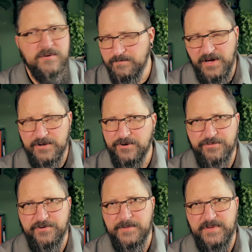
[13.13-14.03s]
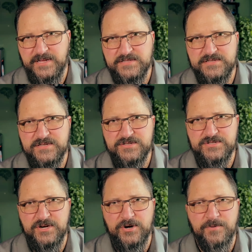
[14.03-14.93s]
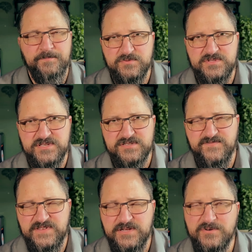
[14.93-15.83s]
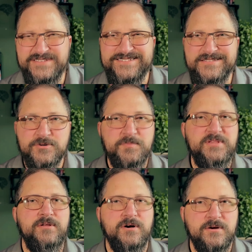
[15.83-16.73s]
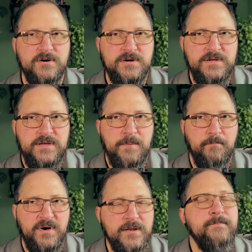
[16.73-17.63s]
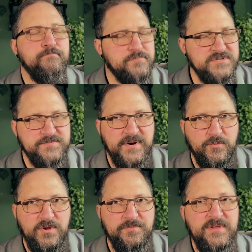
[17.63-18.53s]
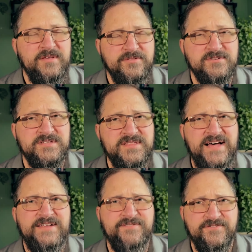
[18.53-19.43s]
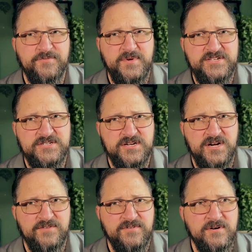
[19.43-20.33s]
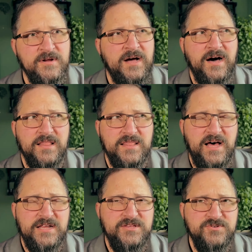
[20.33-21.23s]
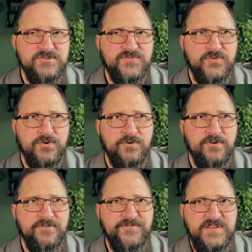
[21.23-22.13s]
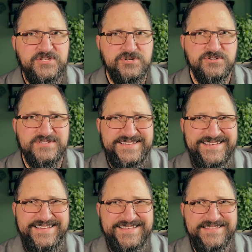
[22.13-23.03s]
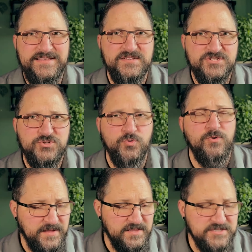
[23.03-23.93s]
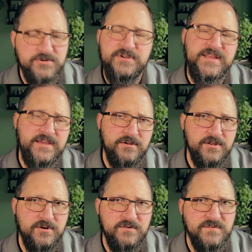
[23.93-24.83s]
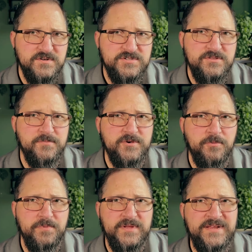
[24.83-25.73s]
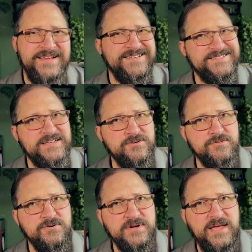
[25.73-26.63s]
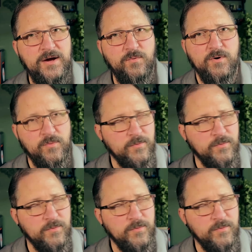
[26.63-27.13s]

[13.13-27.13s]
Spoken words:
under 3 minutes. So this video is a little bit longer, but please bear with me. There's a lot of information to cover, a lot of useful features in this tool. Let's go ahead and head on over to the build plate, take a look at what we're